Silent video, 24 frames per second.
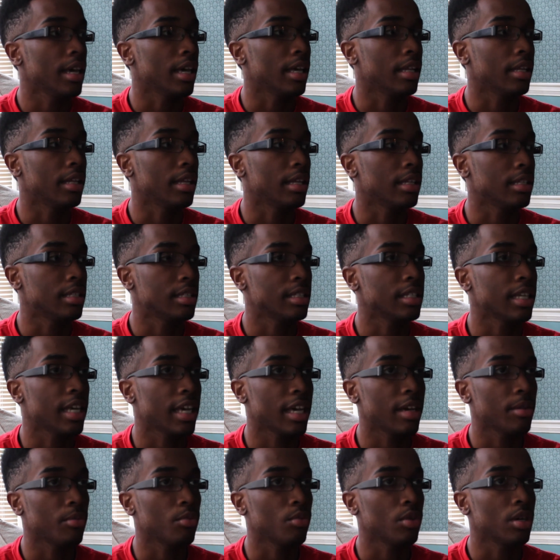and then
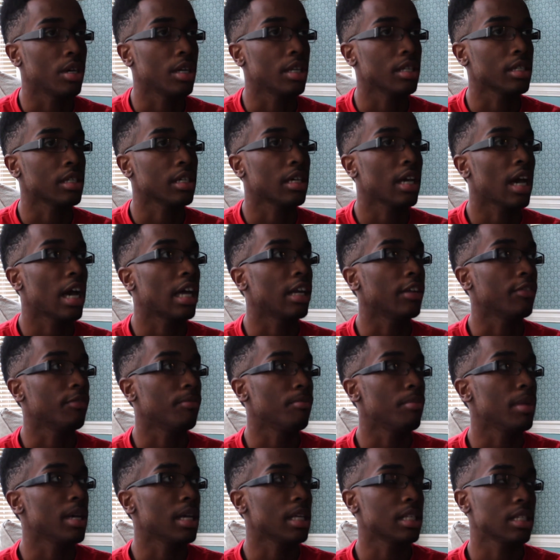Sam was a kind of
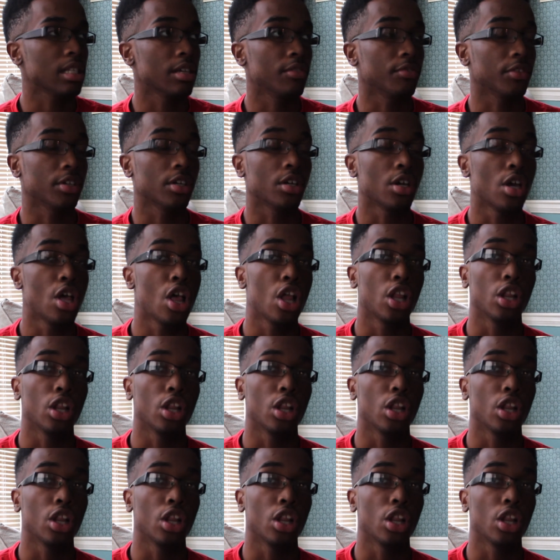mix of a